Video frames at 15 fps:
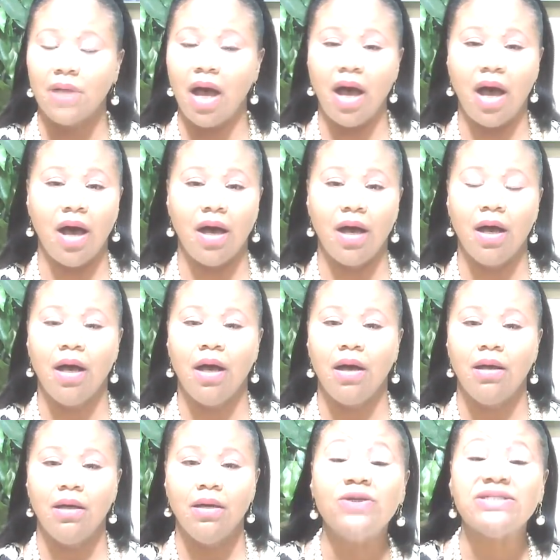Uh uh
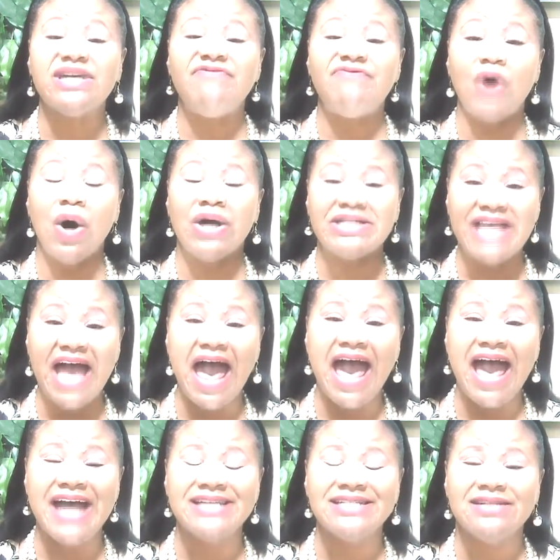chosen for a
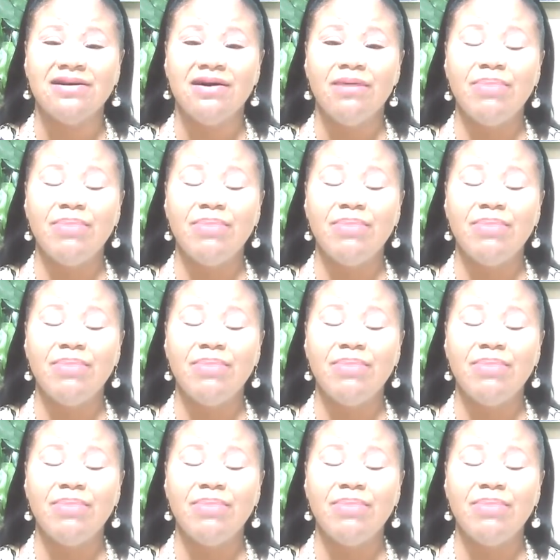task,